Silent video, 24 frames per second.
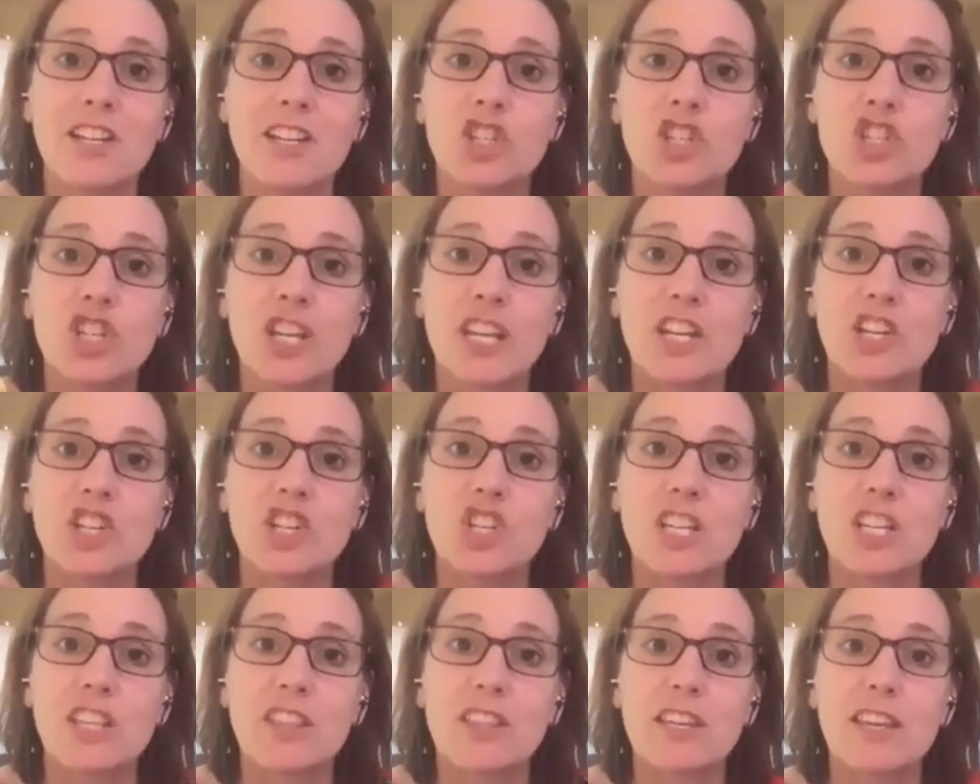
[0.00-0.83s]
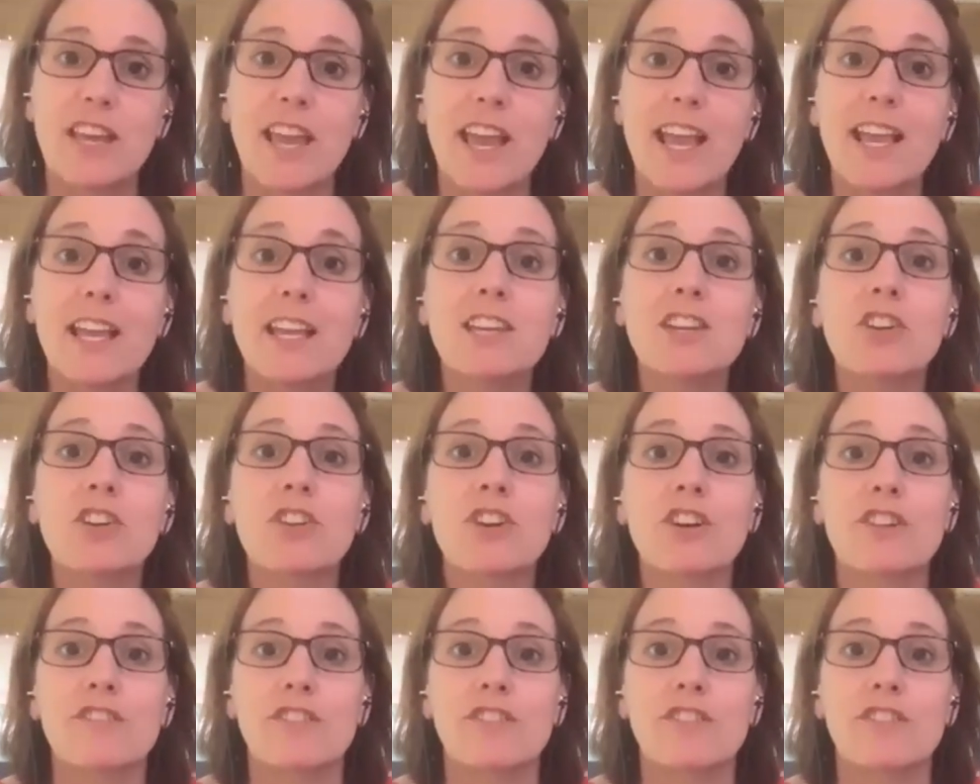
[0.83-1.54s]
changing the angular